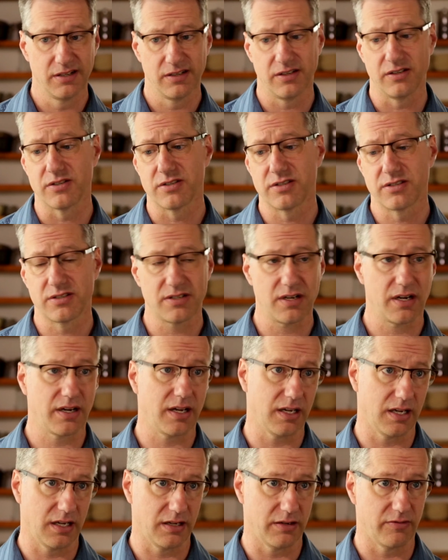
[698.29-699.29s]
You're
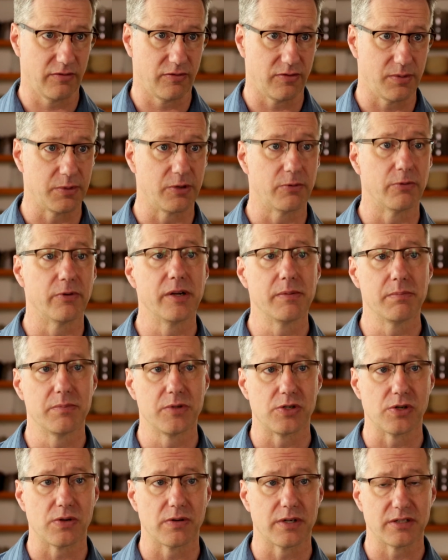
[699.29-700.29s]
sucking in from the
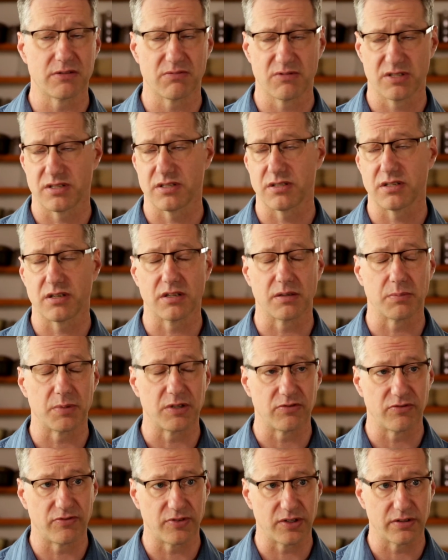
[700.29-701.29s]
rim joist, which is going to
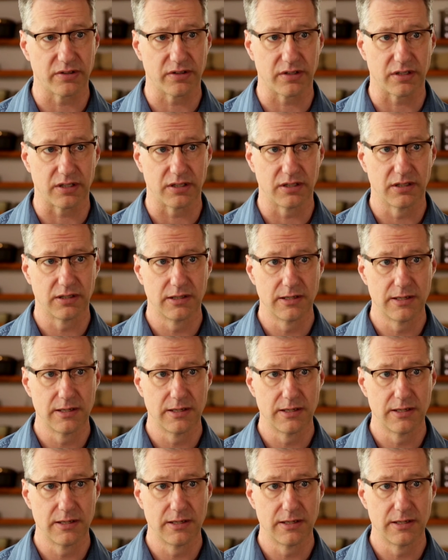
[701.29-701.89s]
be filthy.